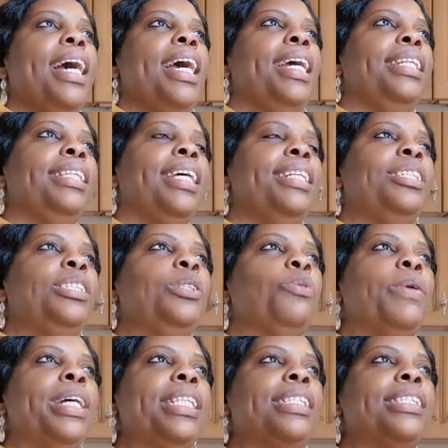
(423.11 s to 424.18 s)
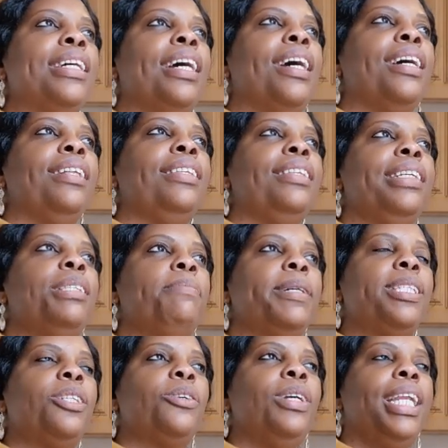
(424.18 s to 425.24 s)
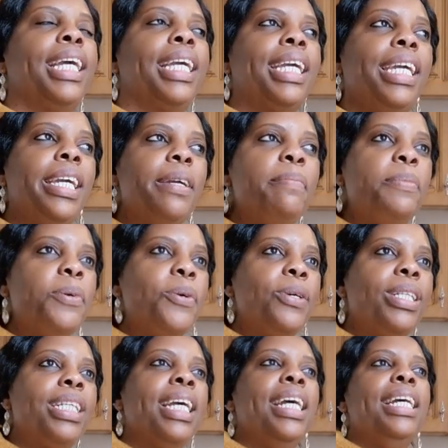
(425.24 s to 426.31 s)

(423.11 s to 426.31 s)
And then she wants this particular keyboard.